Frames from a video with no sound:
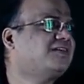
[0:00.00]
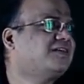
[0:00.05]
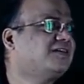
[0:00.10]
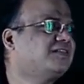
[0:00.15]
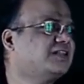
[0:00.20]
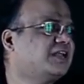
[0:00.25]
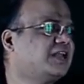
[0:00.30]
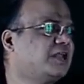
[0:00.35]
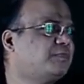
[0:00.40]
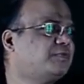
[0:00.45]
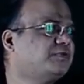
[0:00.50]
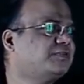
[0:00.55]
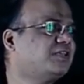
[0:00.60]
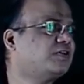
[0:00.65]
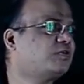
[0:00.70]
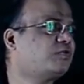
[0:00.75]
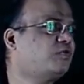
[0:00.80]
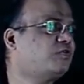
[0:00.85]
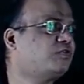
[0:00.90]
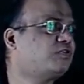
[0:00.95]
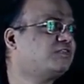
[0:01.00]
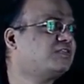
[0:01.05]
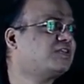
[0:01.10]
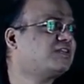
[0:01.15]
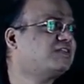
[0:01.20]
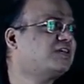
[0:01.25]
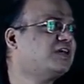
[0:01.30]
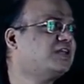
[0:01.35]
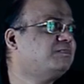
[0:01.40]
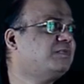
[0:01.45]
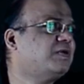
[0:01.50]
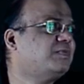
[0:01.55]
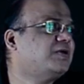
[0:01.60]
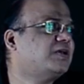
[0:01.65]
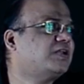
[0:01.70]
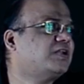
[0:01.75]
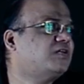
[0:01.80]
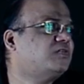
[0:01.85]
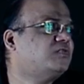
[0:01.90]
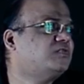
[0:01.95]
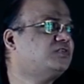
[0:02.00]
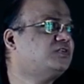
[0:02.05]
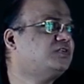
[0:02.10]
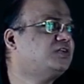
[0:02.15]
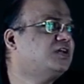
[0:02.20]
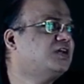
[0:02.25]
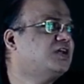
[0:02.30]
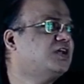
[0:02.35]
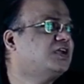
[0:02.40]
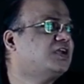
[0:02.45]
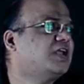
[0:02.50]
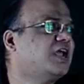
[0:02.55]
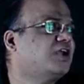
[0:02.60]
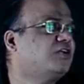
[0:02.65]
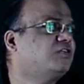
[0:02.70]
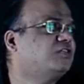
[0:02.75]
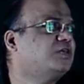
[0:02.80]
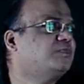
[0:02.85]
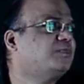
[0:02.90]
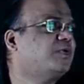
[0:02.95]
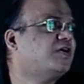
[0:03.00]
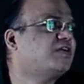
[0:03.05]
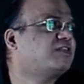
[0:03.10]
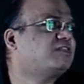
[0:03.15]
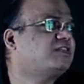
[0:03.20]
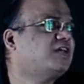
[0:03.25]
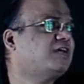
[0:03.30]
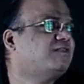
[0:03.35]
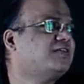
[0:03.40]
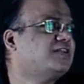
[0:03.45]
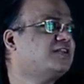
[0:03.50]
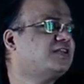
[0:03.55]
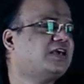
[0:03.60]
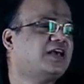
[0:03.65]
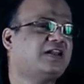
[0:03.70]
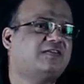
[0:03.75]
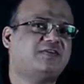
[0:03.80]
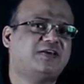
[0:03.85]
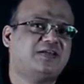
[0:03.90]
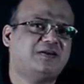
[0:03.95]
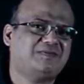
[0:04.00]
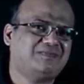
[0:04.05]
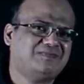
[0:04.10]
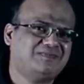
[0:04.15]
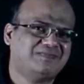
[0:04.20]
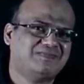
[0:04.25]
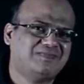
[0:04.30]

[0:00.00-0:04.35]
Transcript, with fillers: The temperature of the core of the sun may be around 10 to the power 7 Kelvin.